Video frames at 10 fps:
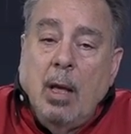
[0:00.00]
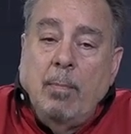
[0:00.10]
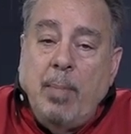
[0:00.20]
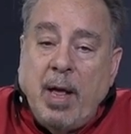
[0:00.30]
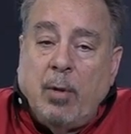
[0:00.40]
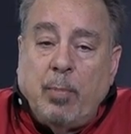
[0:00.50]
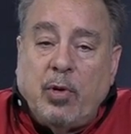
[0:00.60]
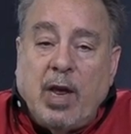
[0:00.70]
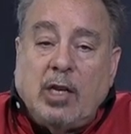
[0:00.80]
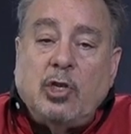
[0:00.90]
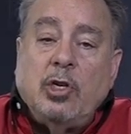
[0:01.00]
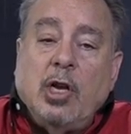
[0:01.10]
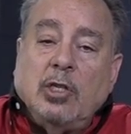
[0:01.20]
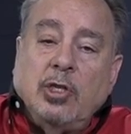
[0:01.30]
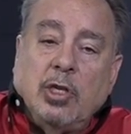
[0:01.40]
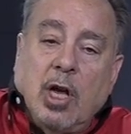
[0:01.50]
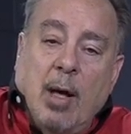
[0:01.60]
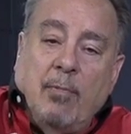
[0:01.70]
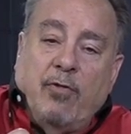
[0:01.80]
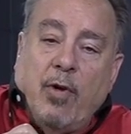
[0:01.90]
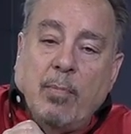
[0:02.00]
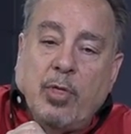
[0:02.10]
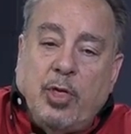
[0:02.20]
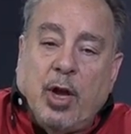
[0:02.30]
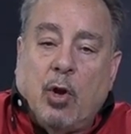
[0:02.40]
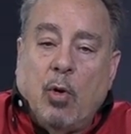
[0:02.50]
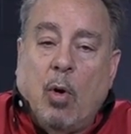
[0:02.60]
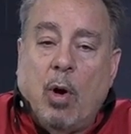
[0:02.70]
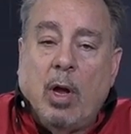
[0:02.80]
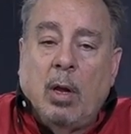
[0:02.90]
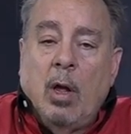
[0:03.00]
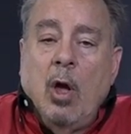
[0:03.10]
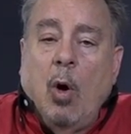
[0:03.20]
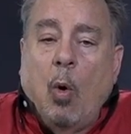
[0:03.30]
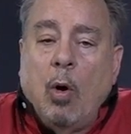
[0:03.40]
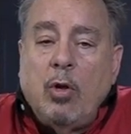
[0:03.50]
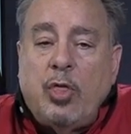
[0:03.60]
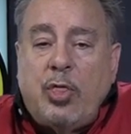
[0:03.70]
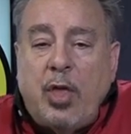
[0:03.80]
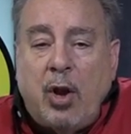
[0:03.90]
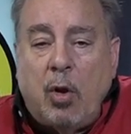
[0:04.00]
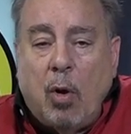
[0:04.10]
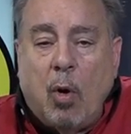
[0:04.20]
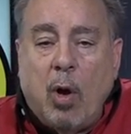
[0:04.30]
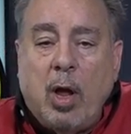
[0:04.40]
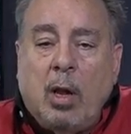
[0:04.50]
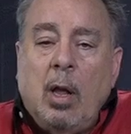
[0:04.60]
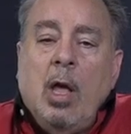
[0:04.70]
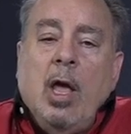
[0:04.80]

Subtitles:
better protection doesn't come from thicker oil or thinner oil.